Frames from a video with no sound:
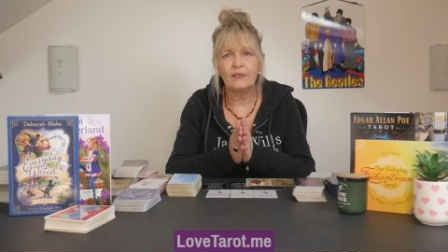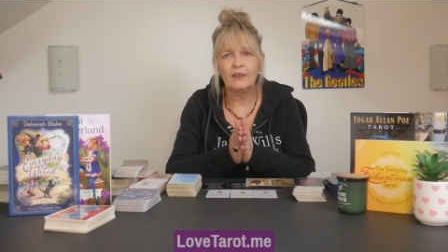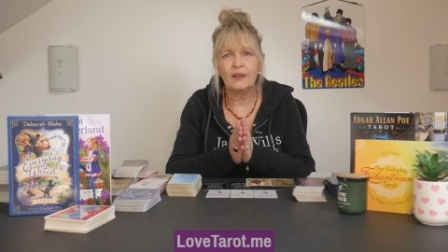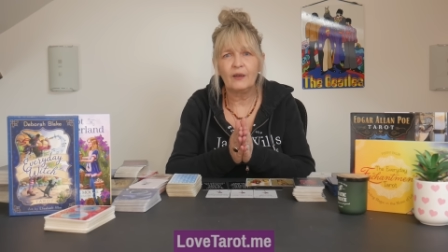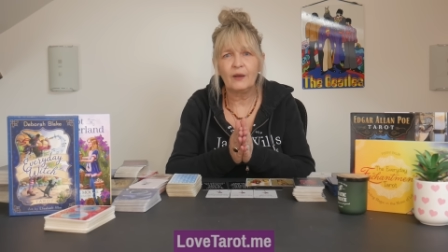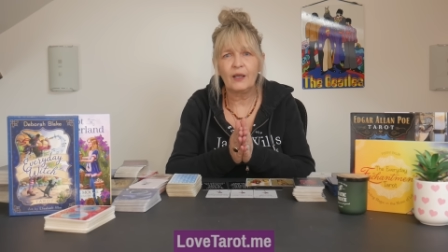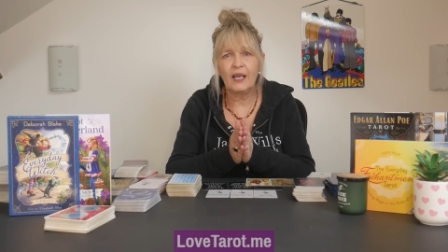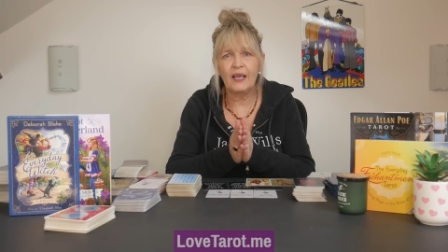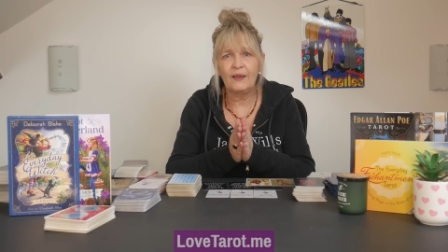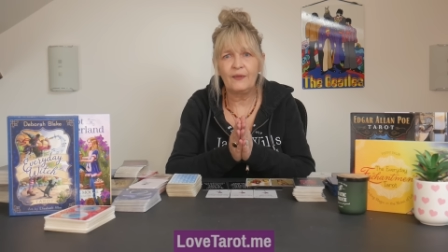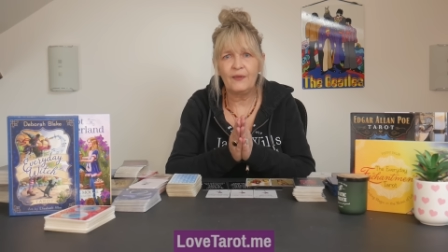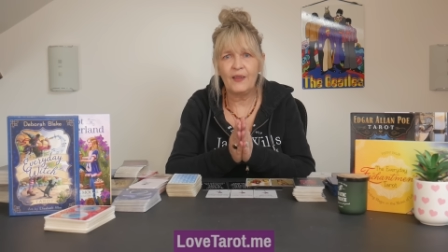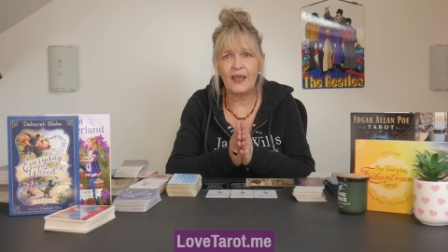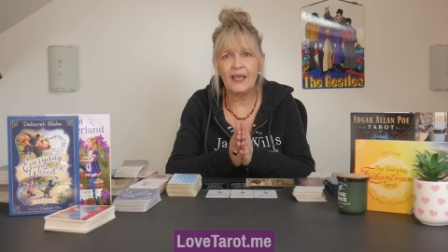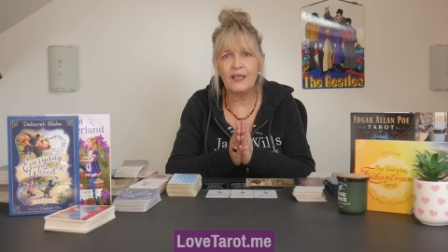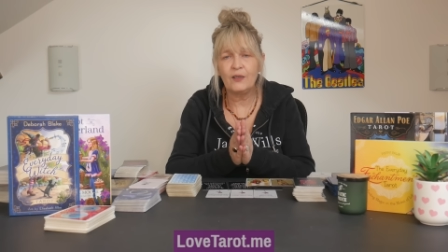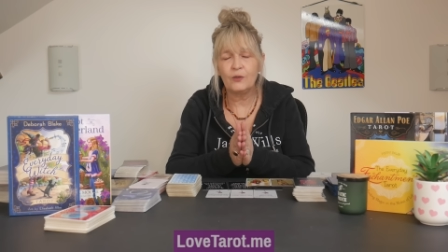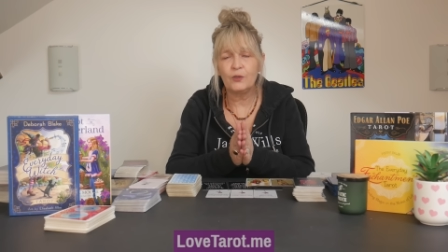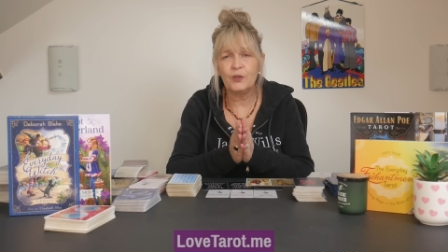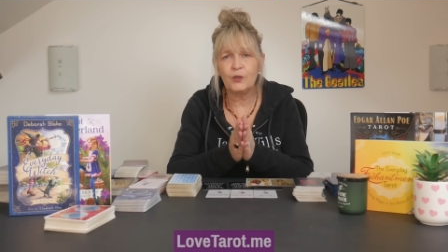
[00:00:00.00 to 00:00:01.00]
Okay,
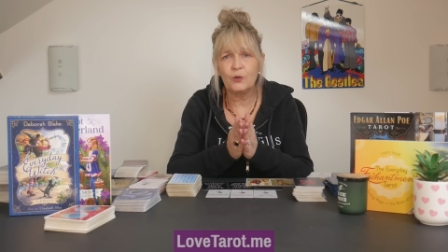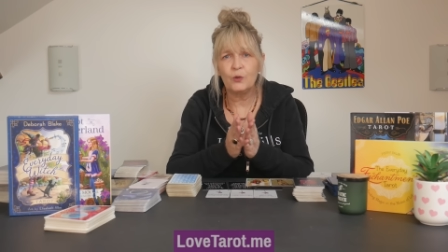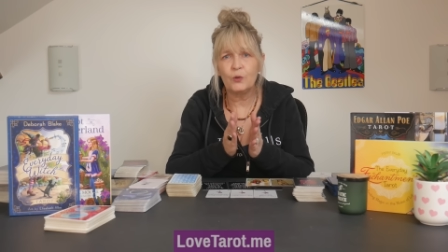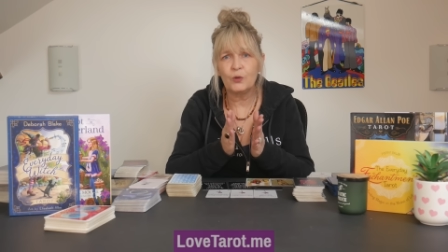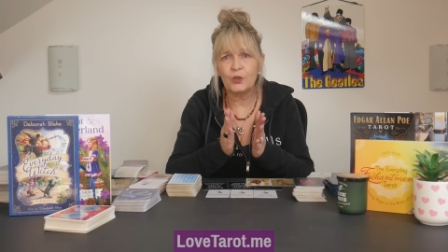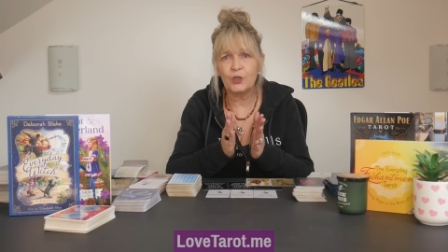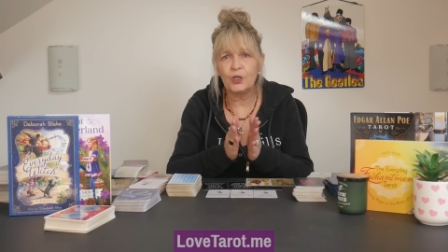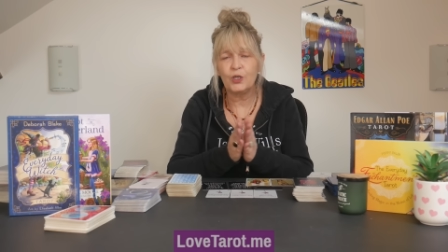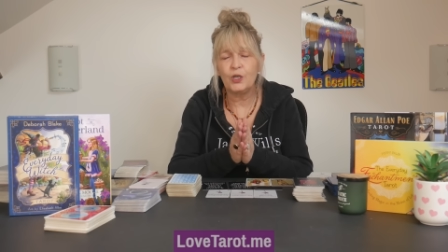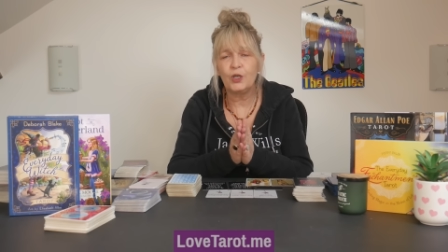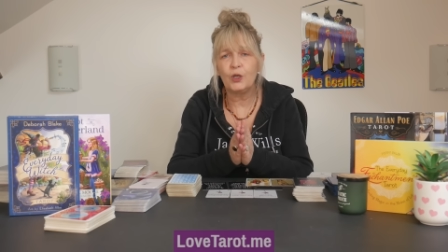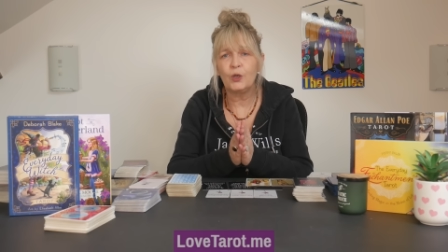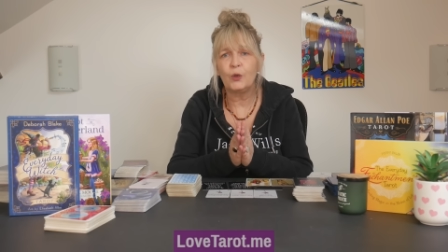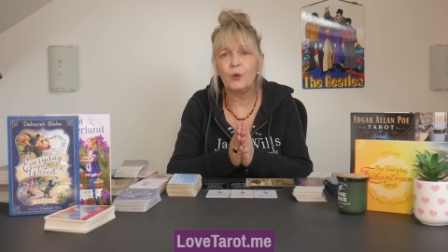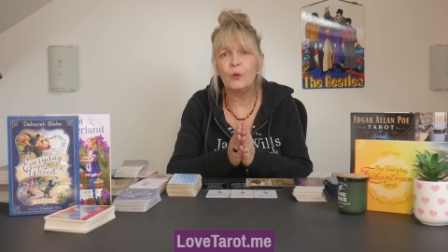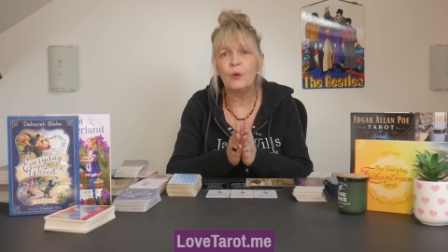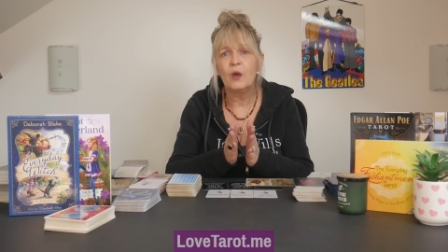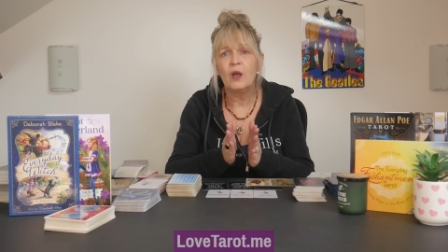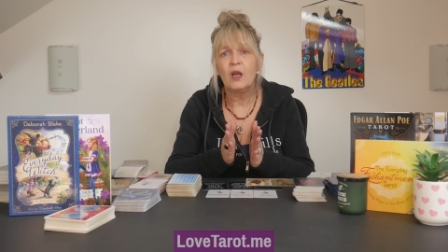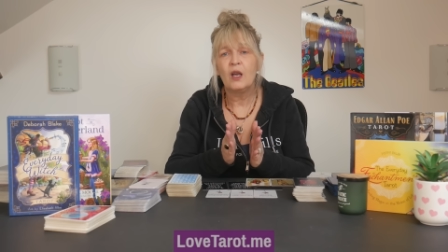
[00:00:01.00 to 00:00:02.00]
they could talk to
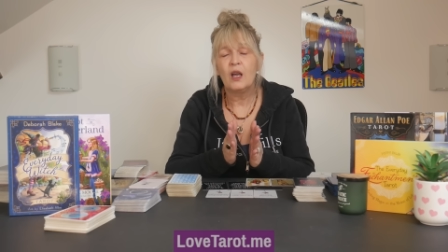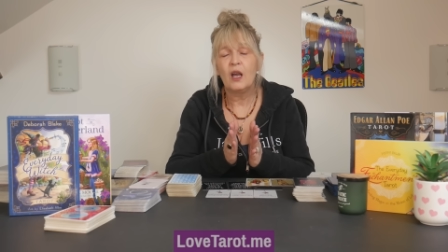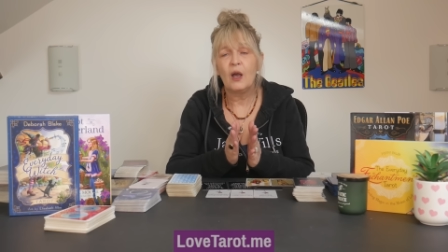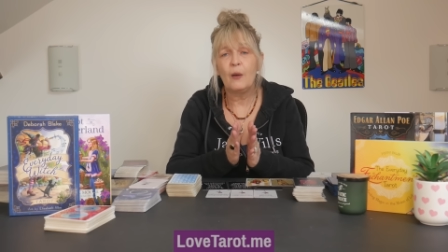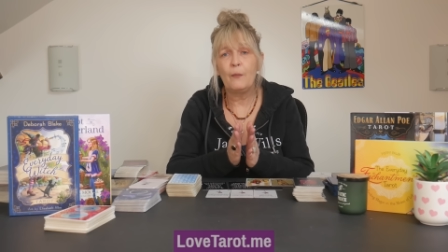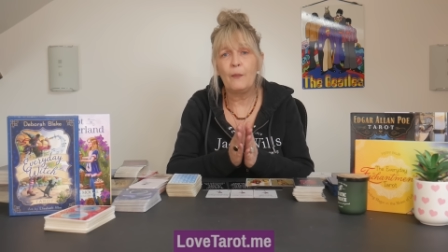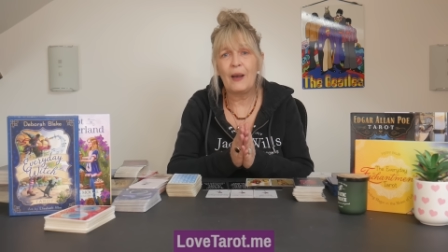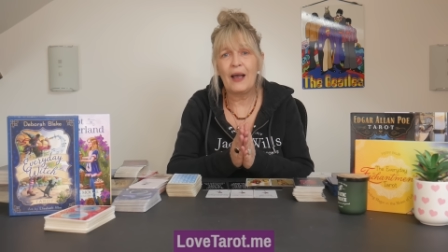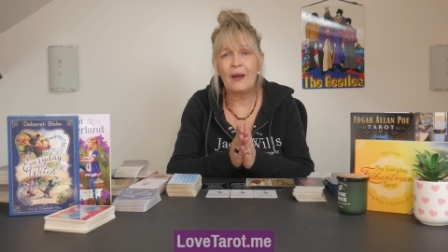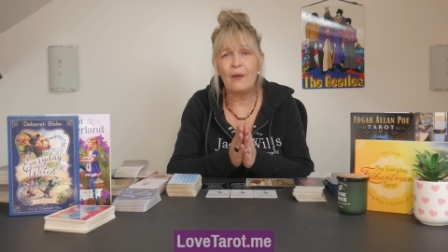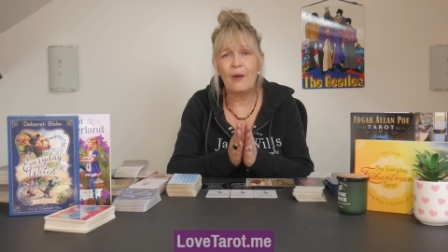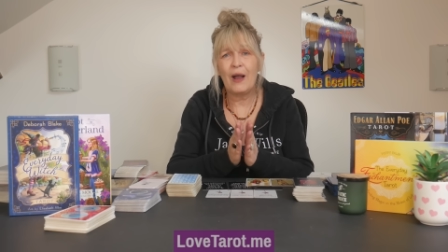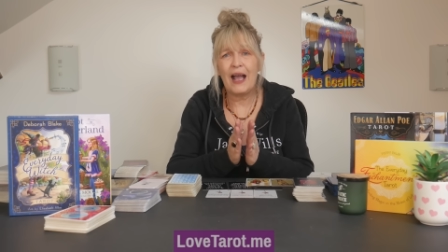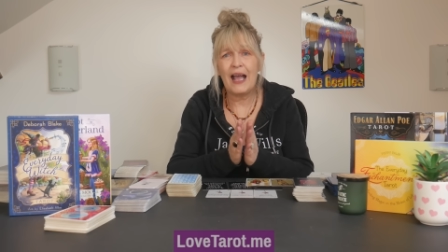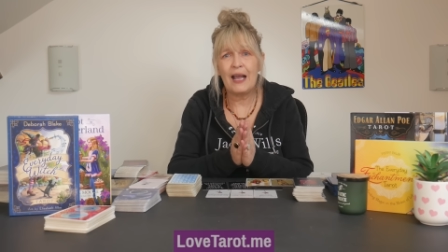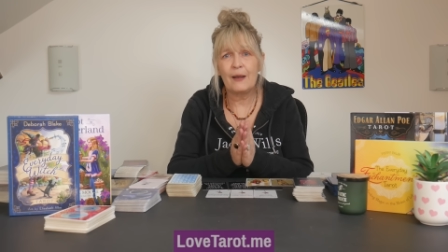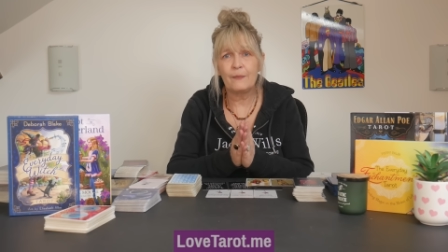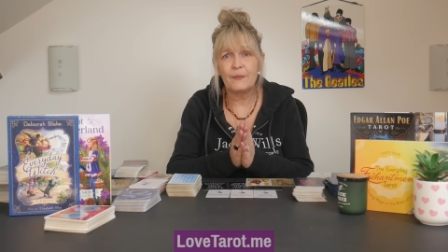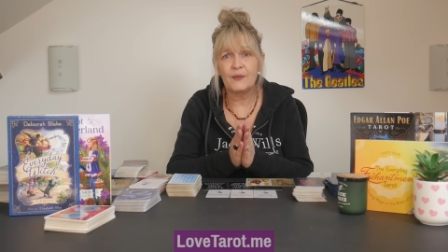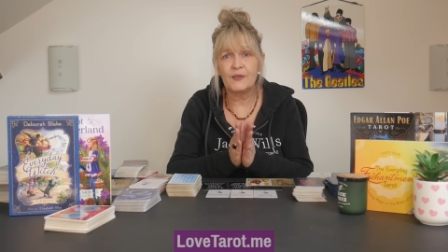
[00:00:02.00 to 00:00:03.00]
you about
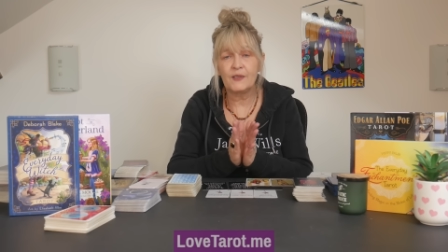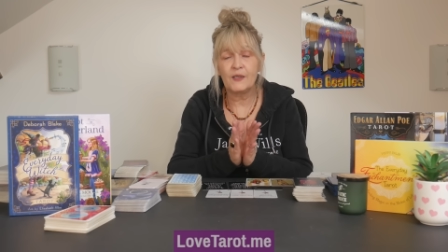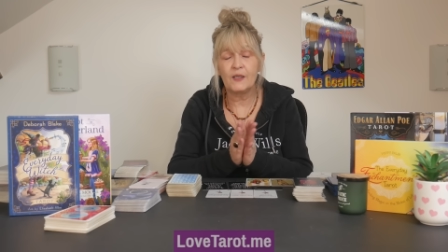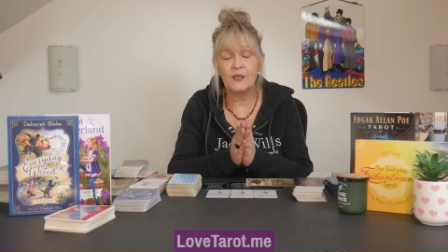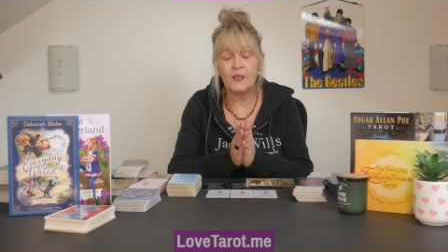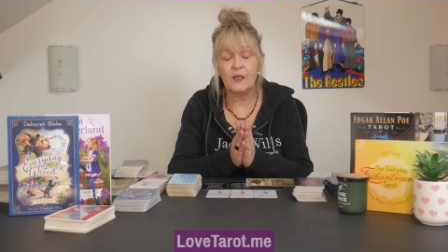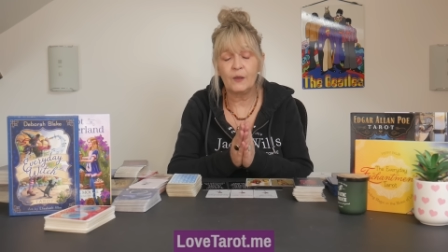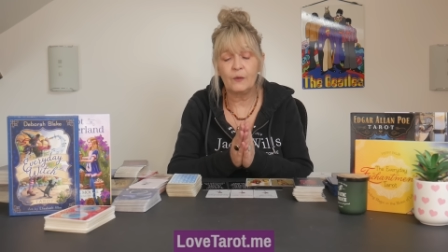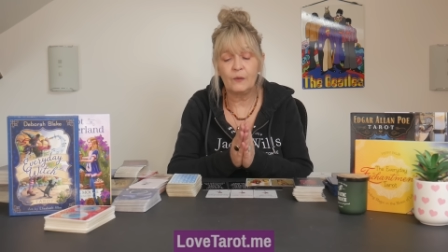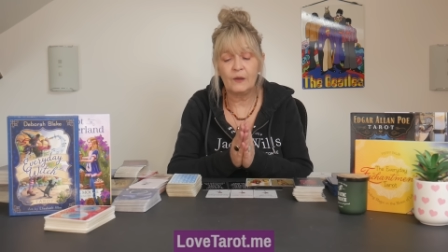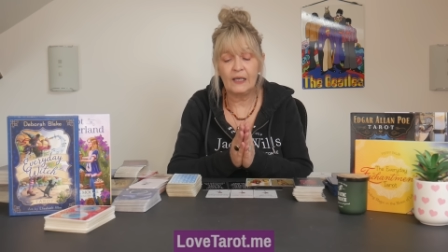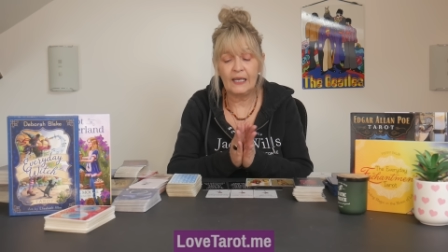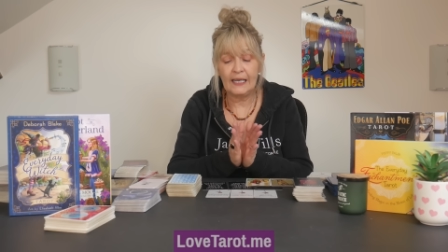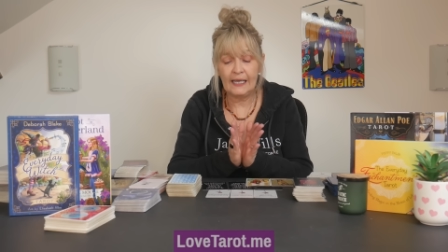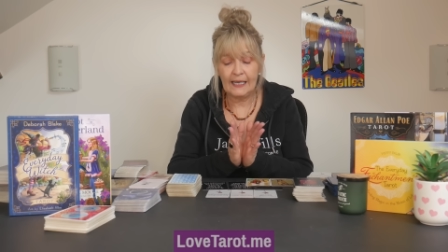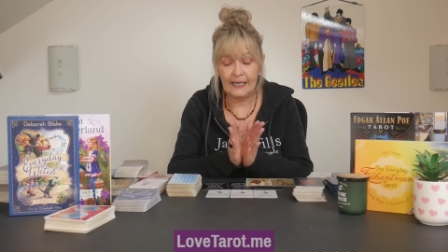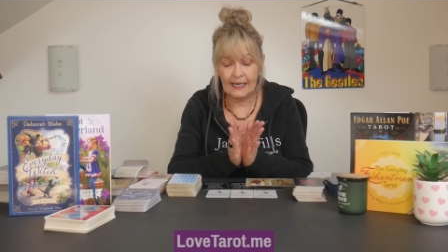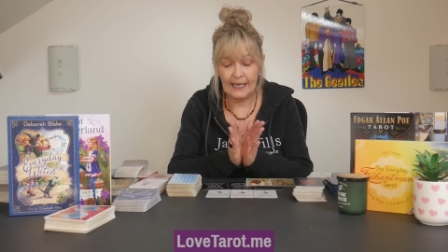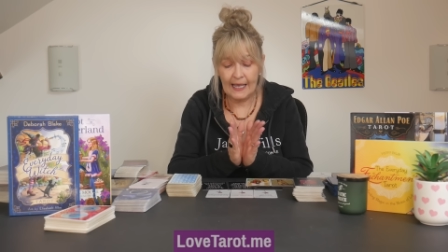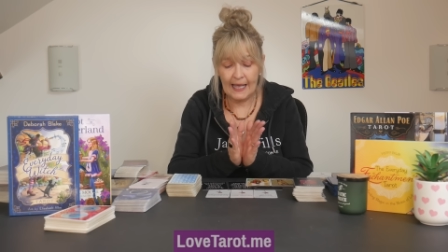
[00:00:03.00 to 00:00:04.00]

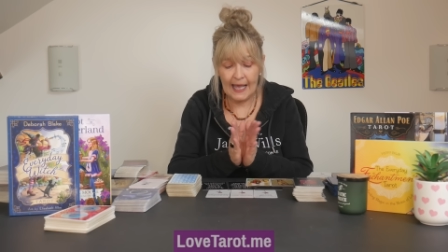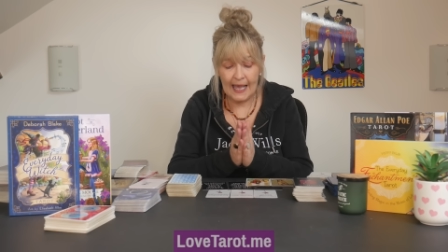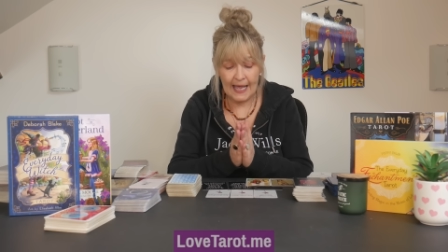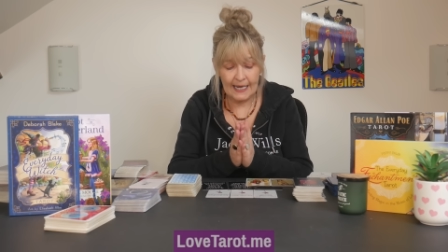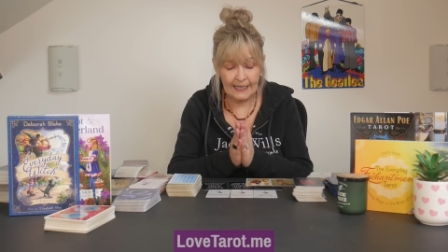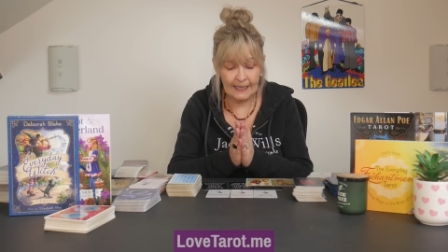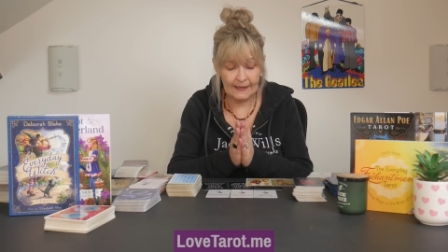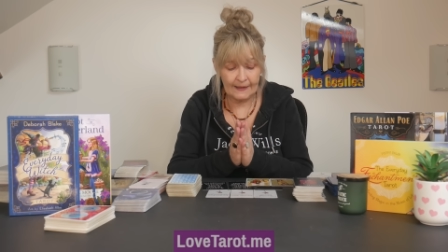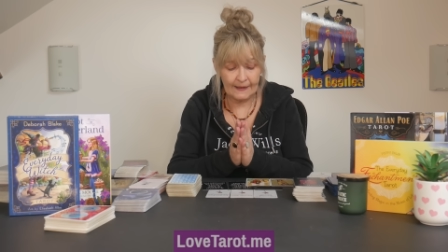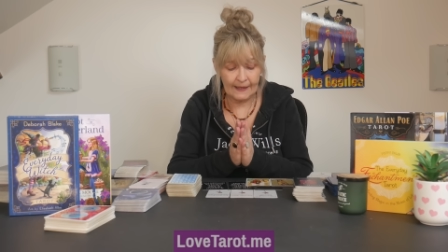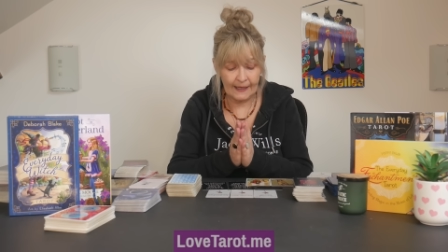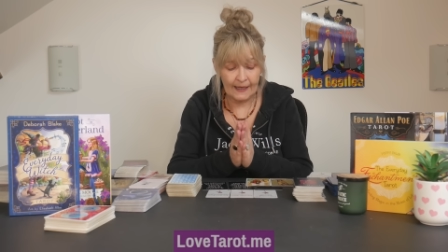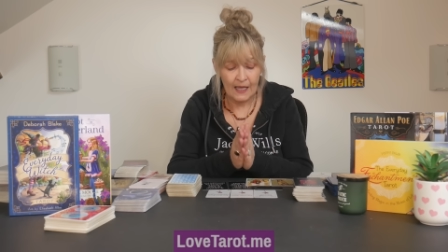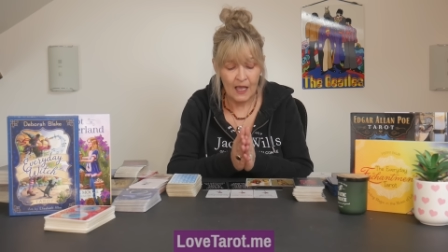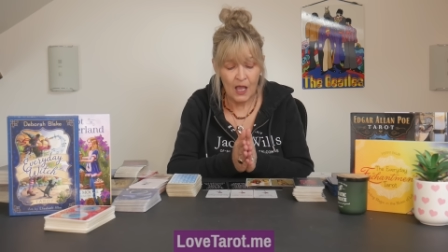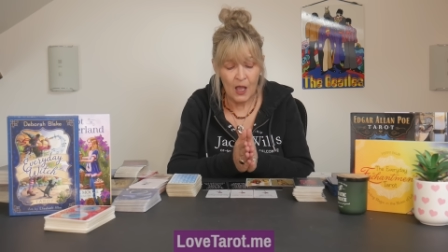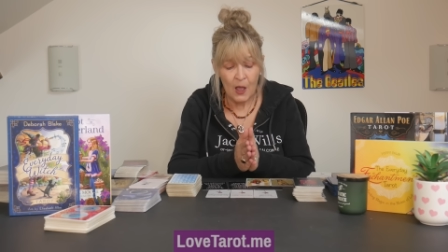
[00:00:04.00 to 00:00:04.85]
absolutely anything.